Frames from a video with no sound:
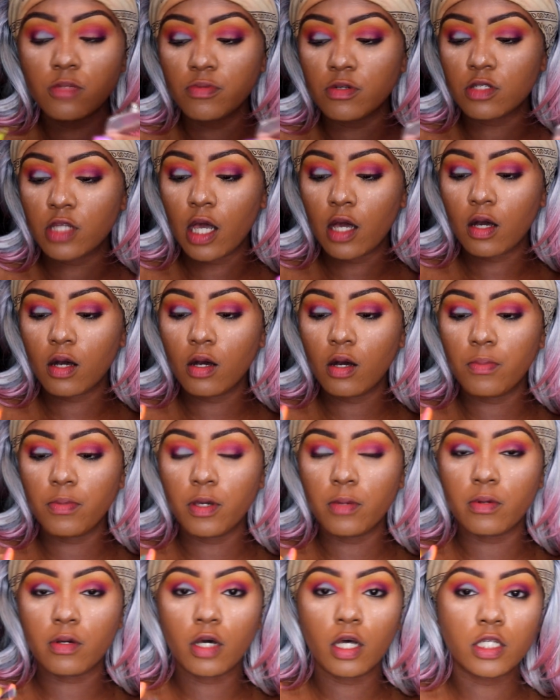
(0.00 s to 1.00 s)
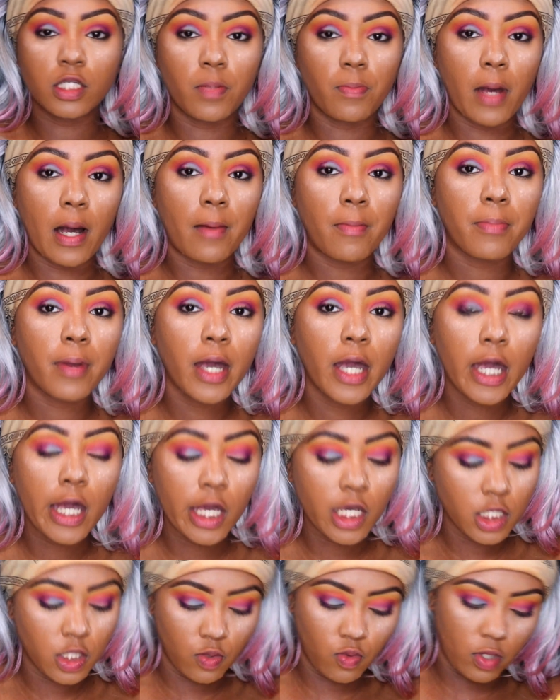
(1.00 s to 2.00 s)
but that could be because of my
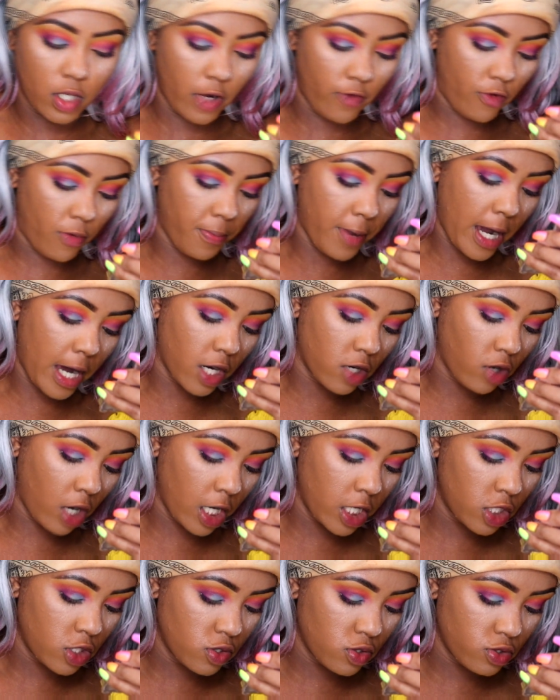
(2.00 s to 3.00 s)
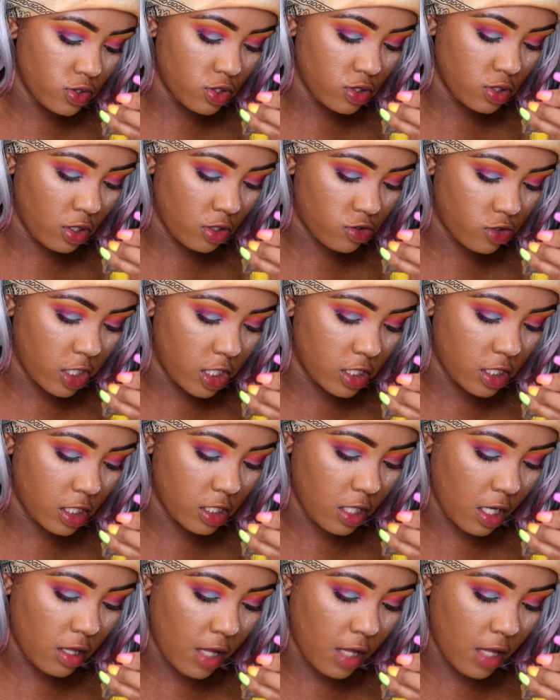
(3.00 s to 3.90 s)
base, whatever powder I use, you know, things like that.